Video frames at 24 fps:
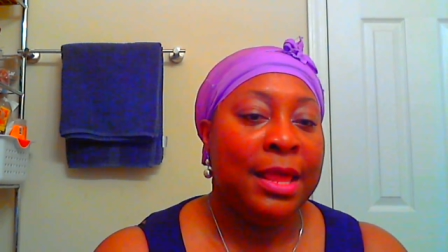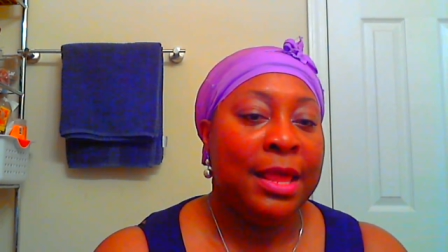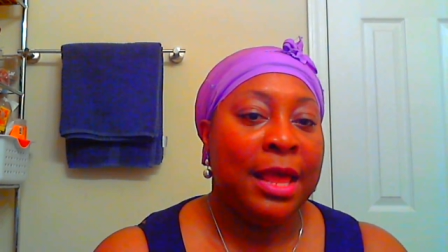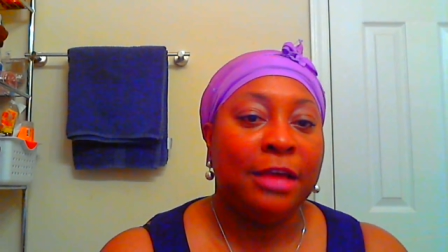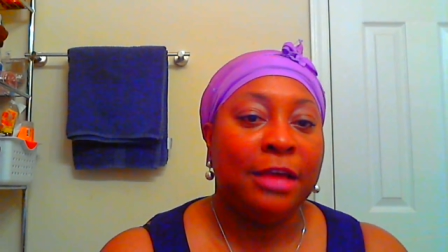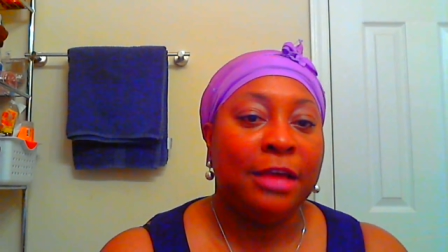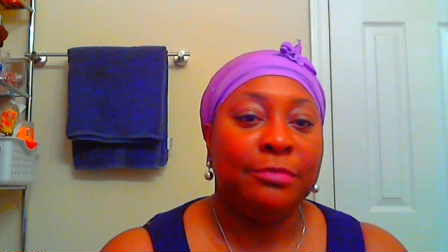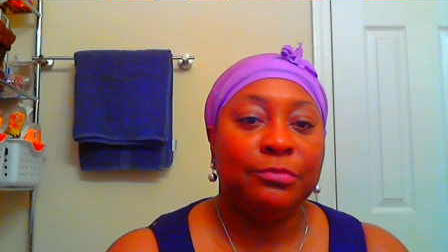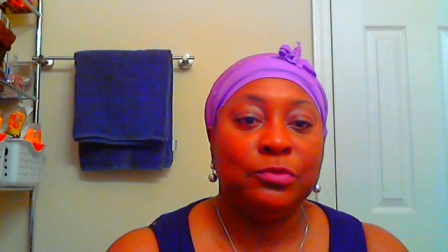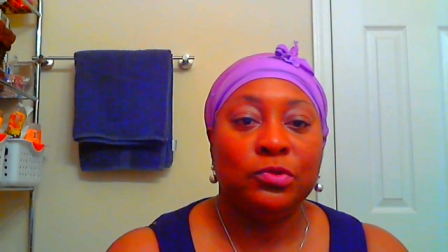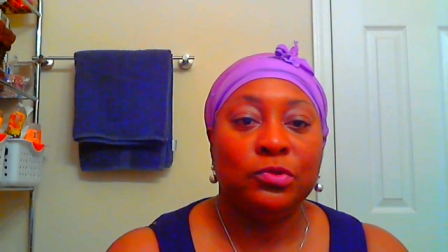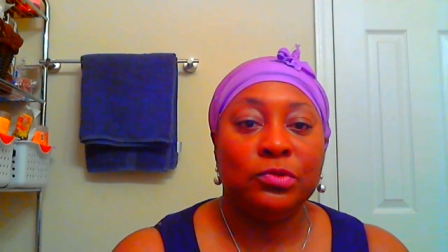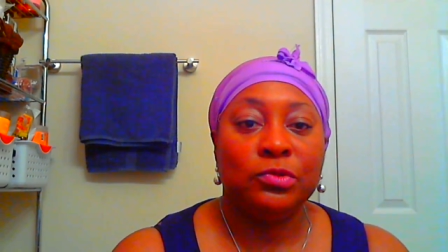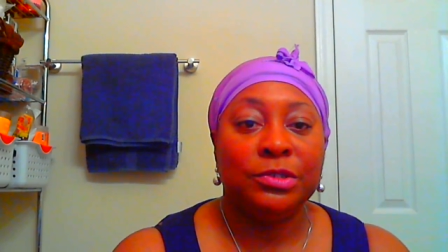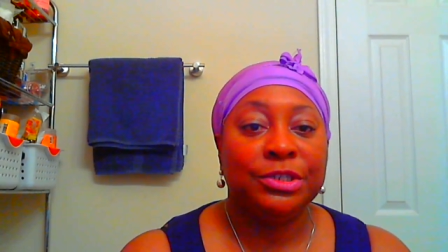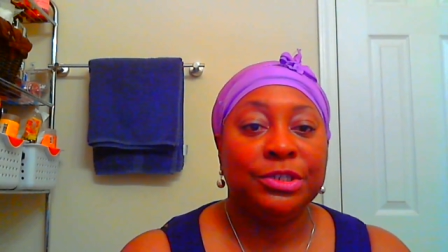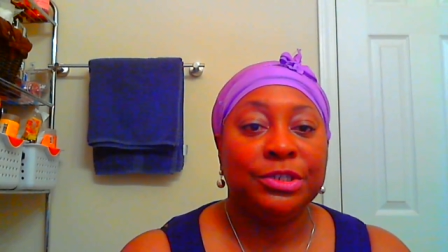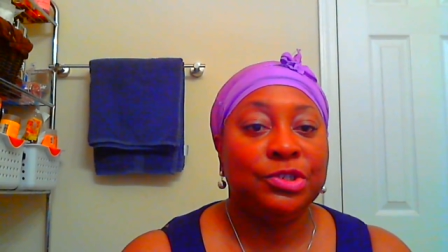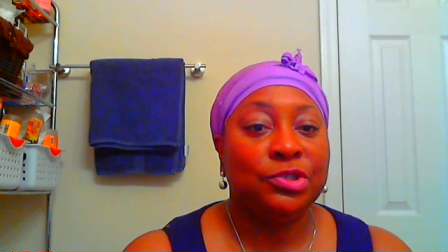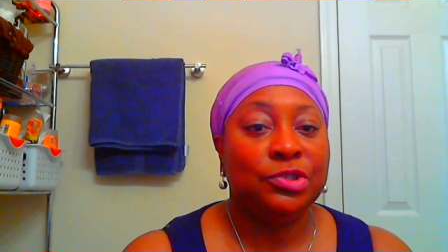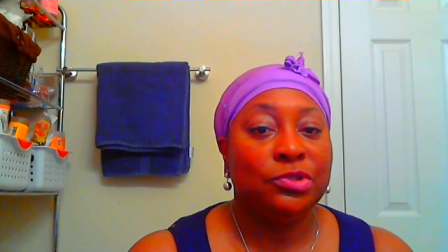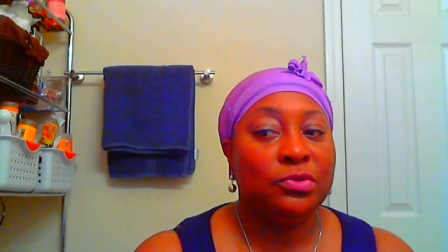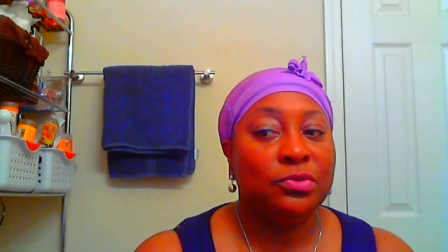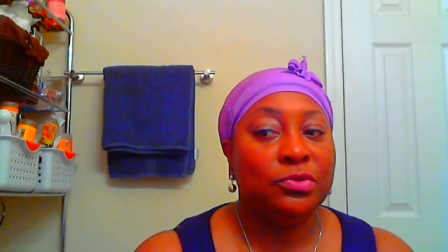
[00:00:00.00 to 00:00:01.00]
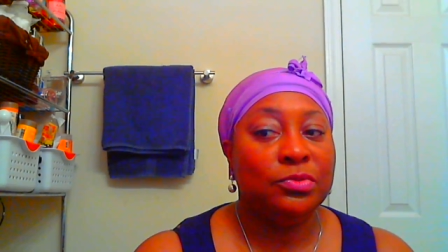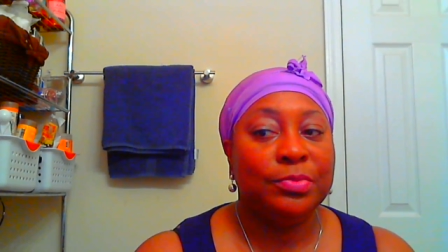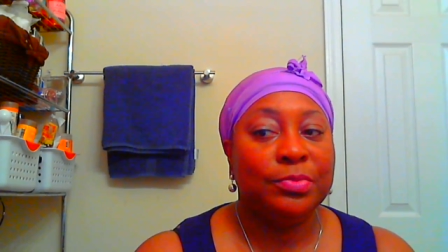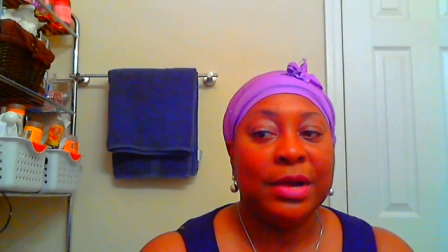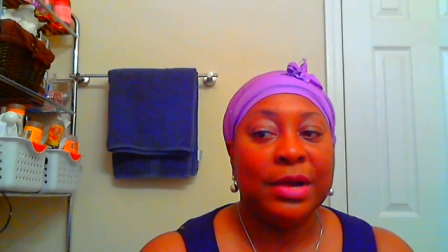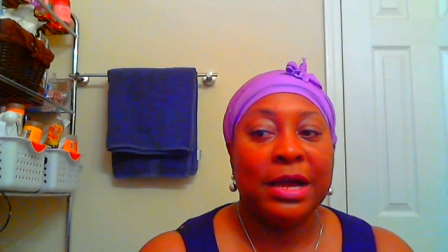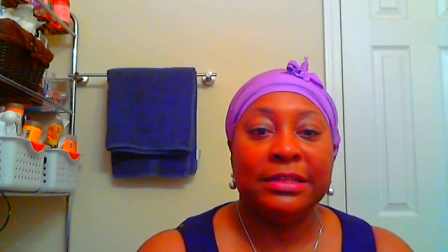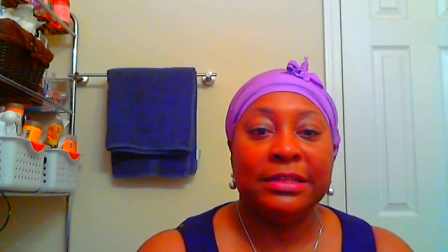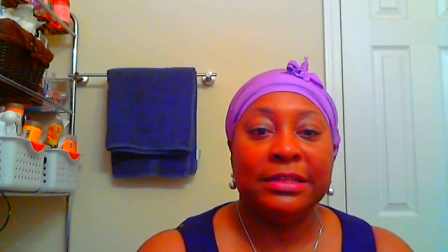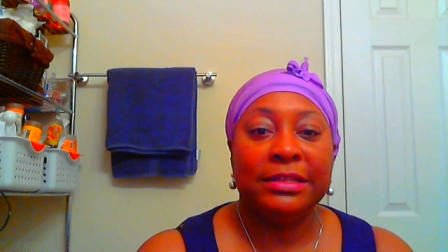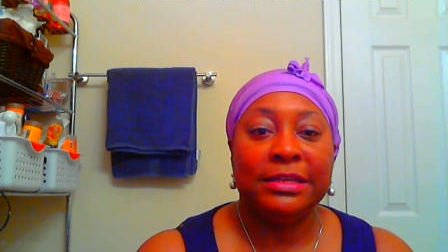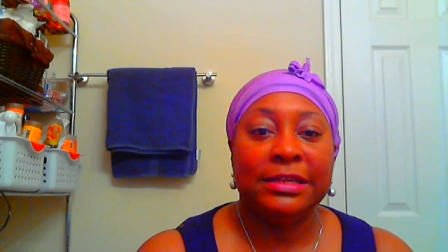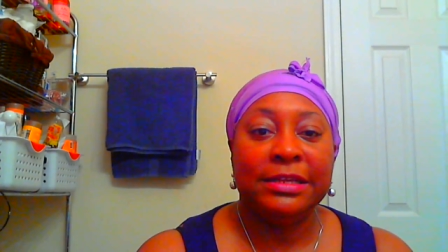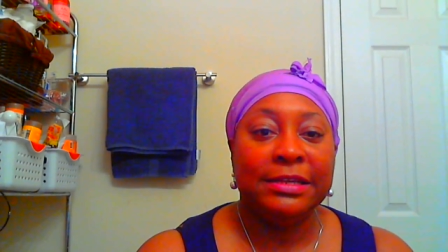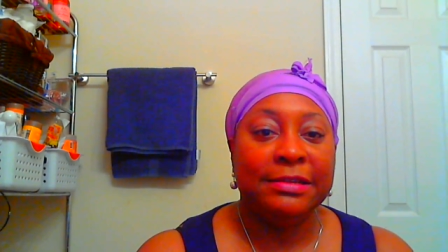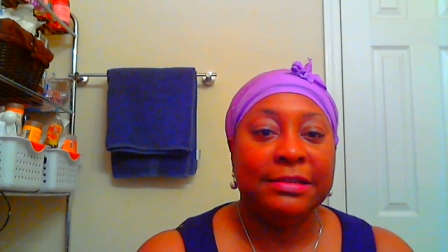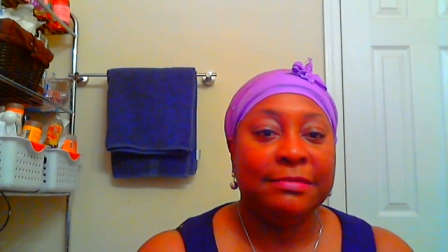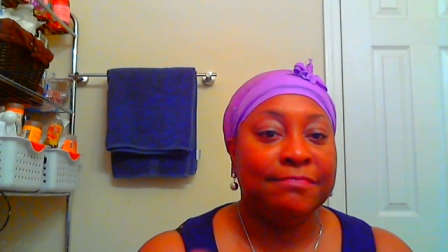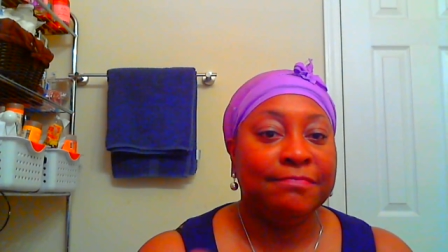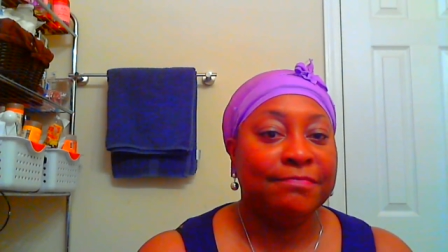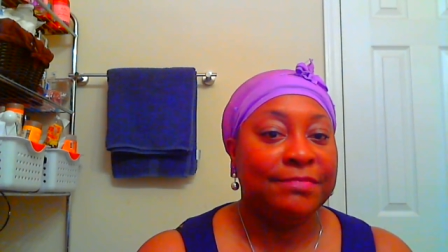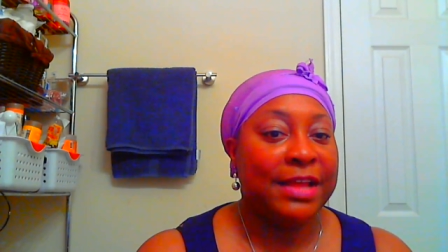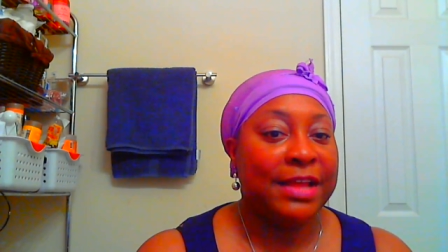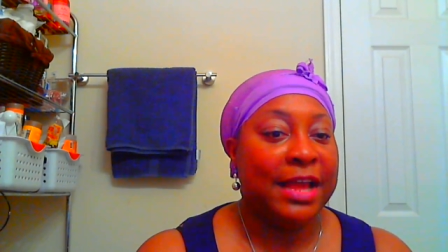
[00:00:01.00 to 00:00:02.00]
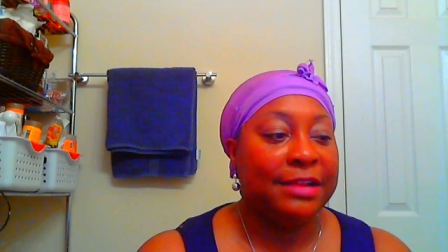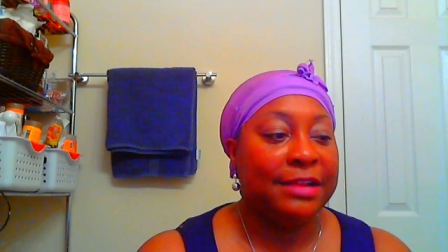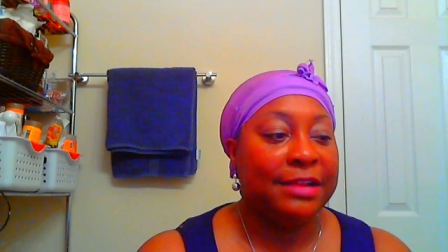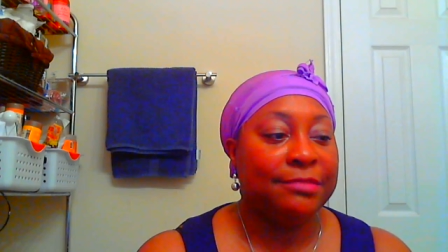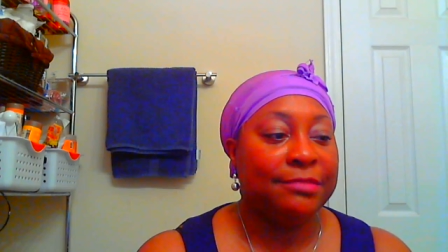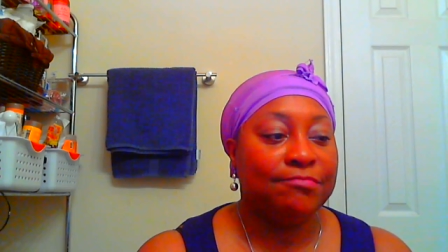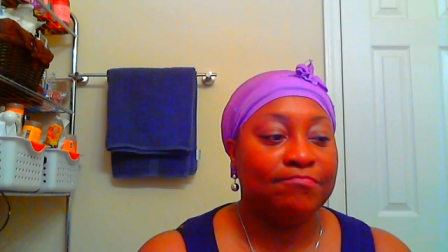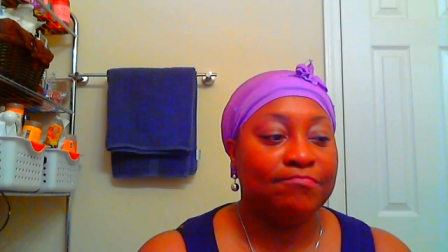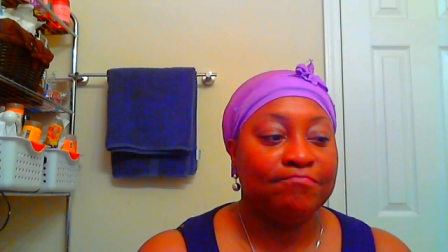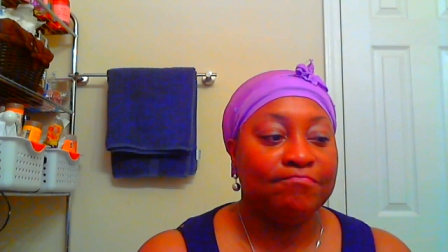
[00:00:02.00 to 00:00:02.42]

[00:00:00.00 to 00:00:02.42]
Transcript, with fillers: I'm going to probably like